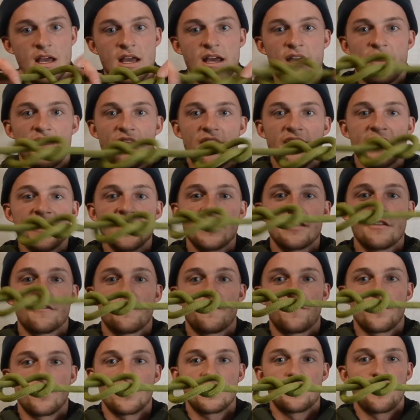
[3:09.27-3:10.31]
This is the
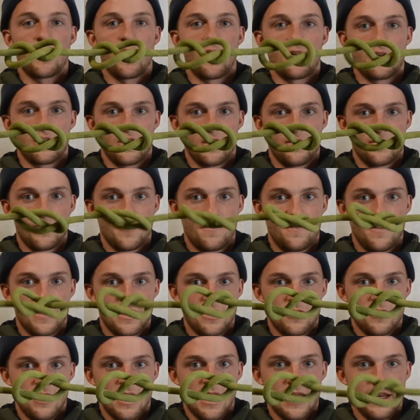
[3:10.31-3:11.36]
first part of the
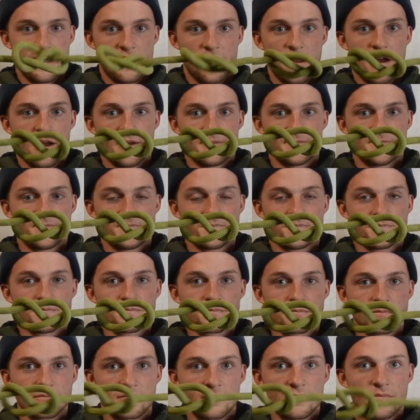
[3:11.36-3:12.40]
figure 8 knot.
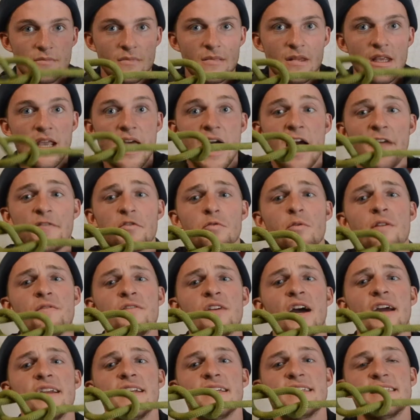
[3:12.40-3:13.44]
After we've
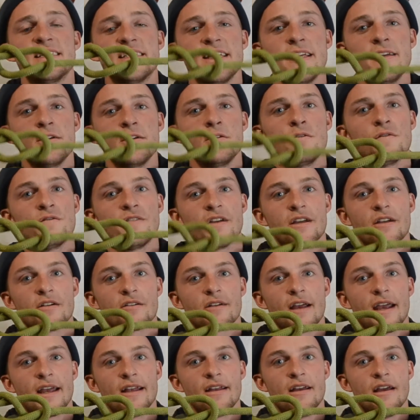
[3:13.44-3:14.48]
tied a single figure
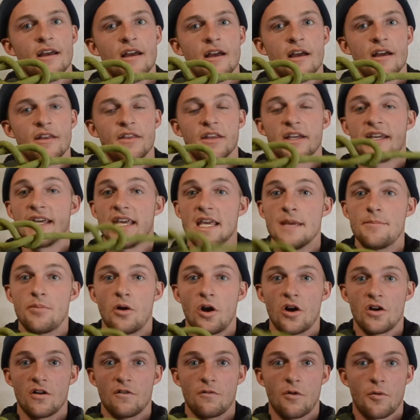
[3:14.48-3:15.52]
8, the key
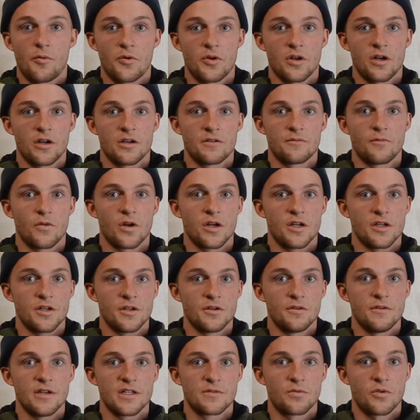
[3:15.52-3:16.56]
part of what we're going to want to do
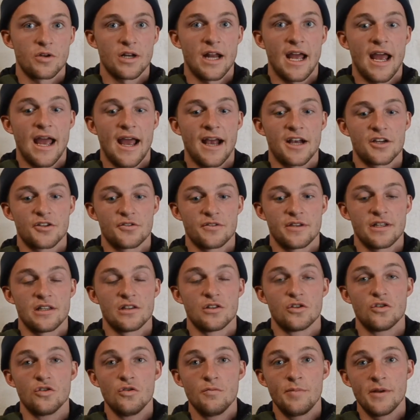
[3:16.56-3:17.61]
is we're going to actually
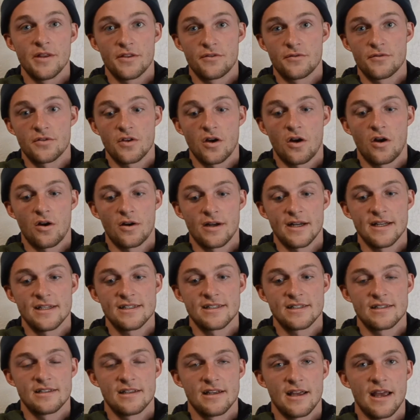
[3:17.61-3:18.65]
loop it through the harness
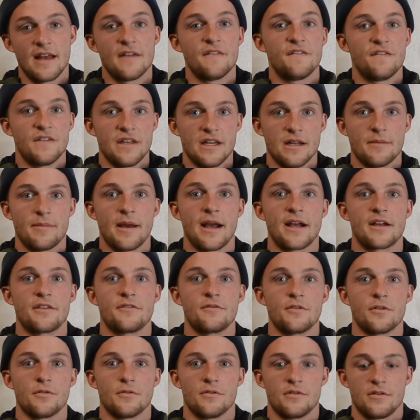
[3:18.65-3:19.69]
and feed it back
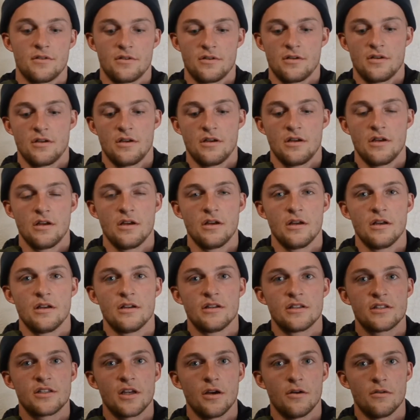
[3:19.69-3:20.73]
through.
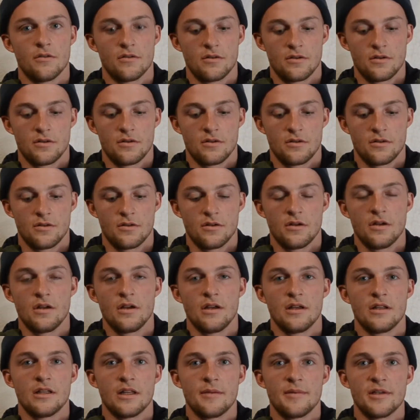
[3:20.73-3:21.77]
So
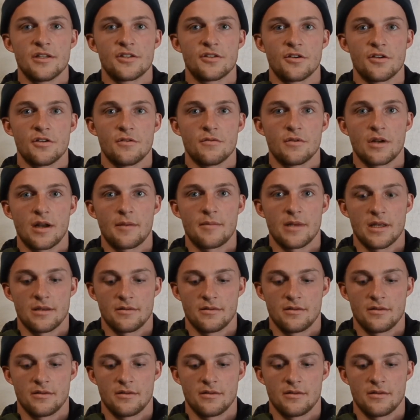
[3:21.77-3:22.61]
let me show you what I mean.